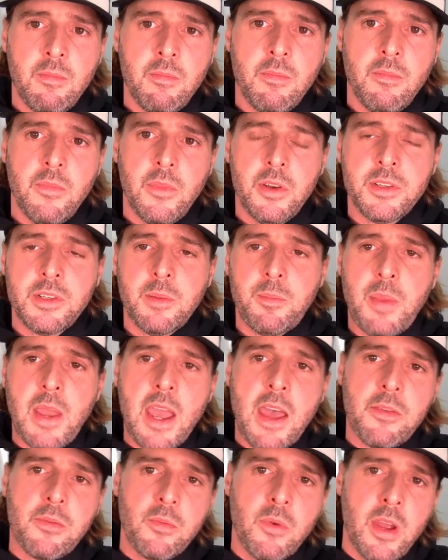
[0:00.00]
there's a
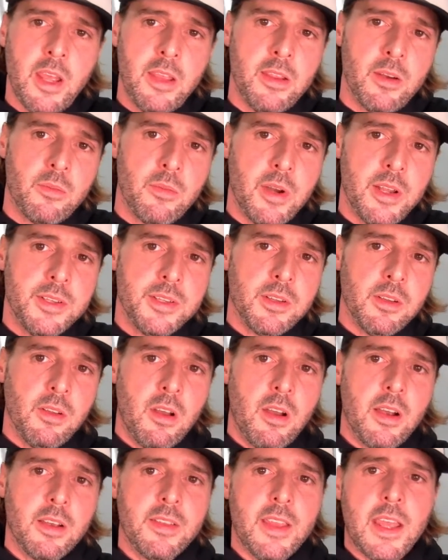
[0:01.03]
pathway that runs
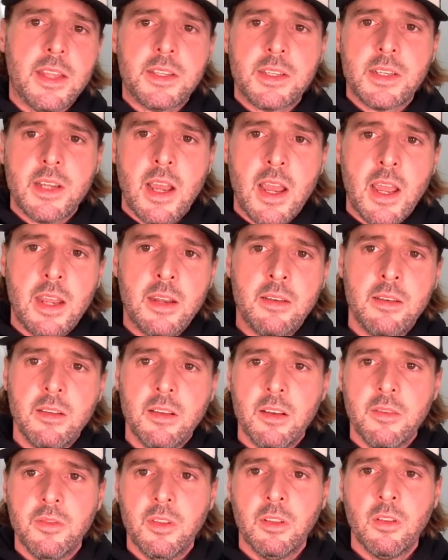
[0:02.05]
along that side
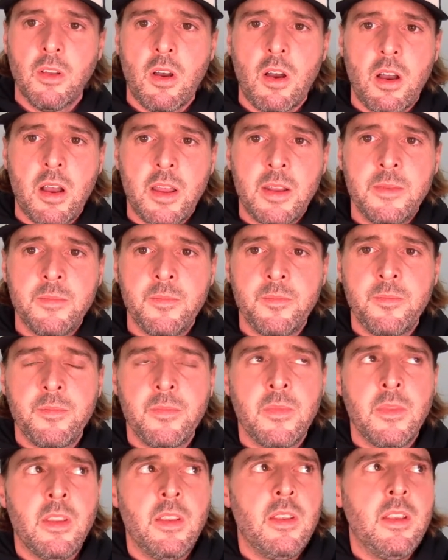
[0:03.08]
of the lawn.
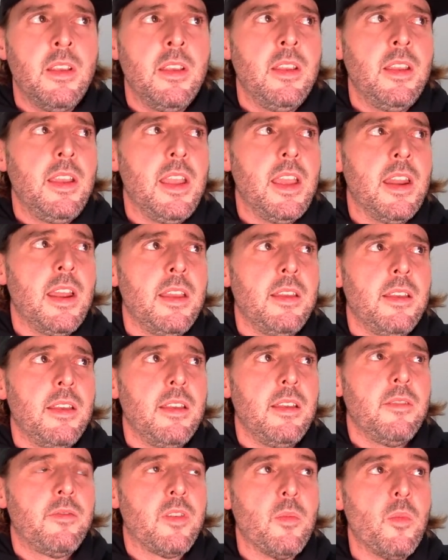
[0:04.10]
And
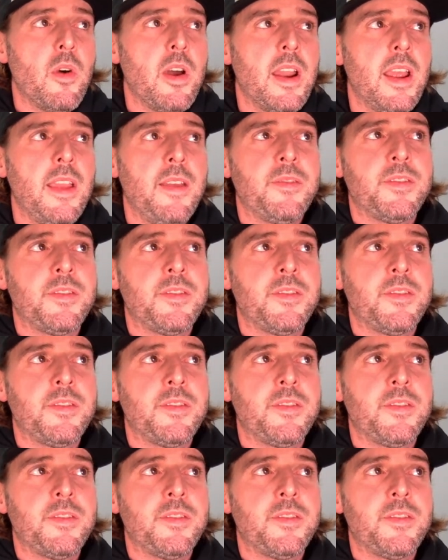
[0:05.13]
from what I have